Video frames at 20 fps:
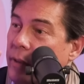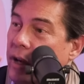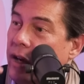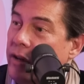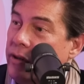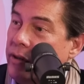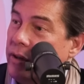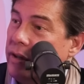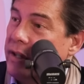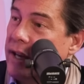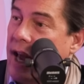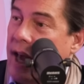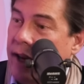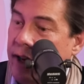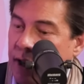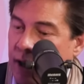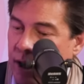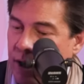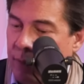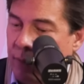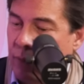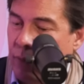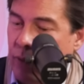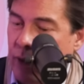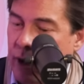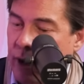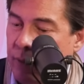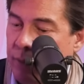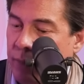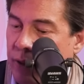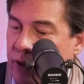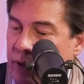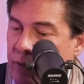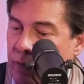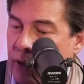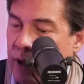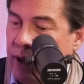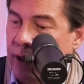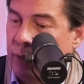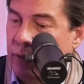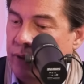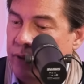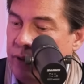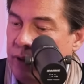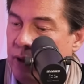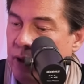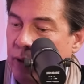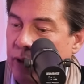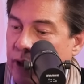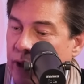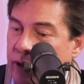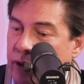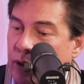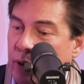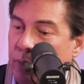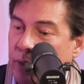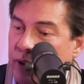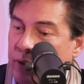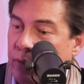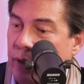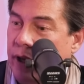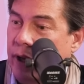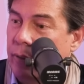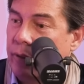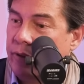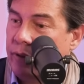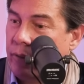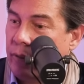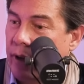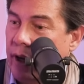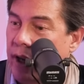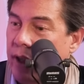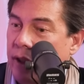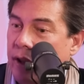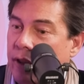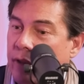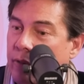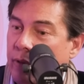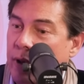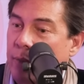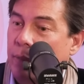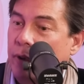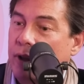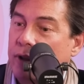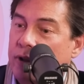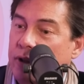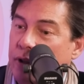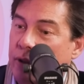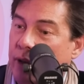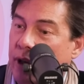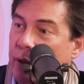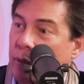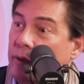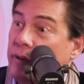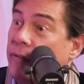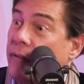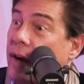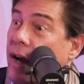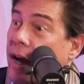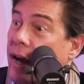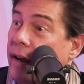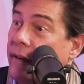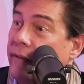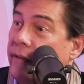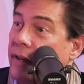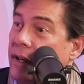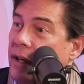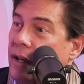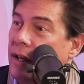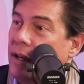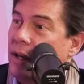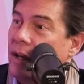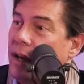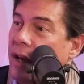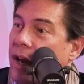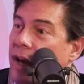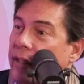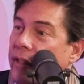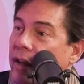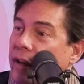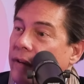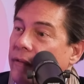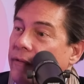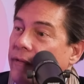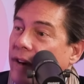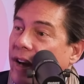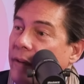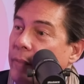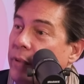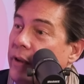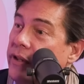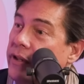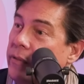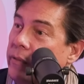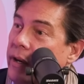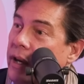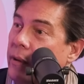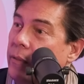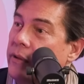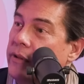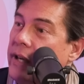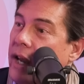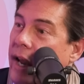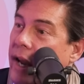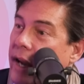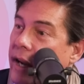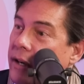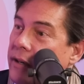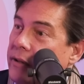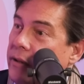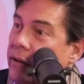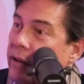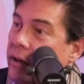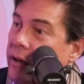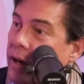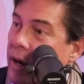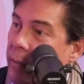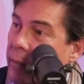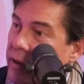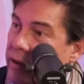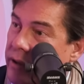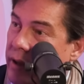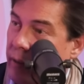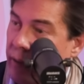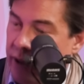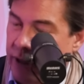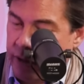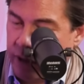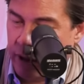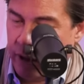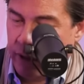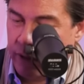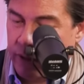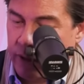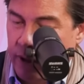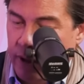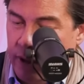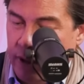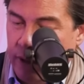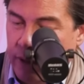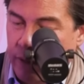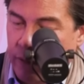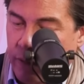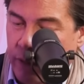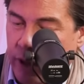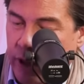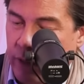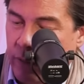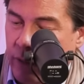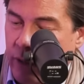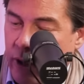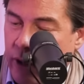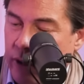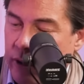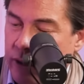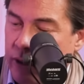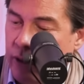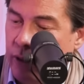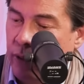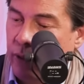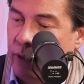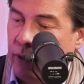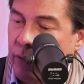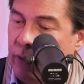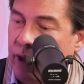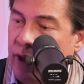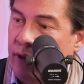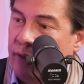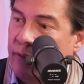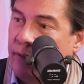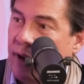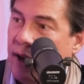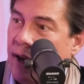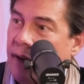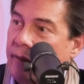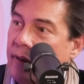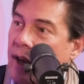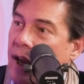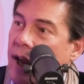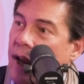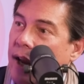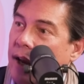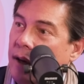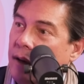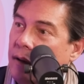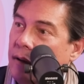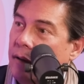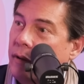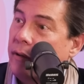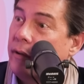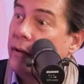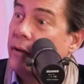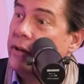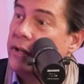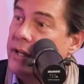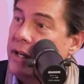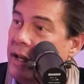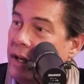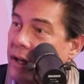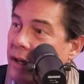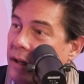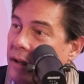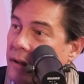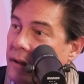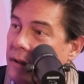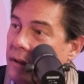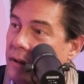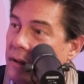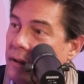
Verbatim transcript: because you're just adding it up. 1 plus 1 equals 2. And then 2 plus 1 equals 3. And then 3 plus 2 equals 5. Huh. And then 5 plus 3 equals 8. So the number series goes 1, 1, 2, 3, 5, 8, 13.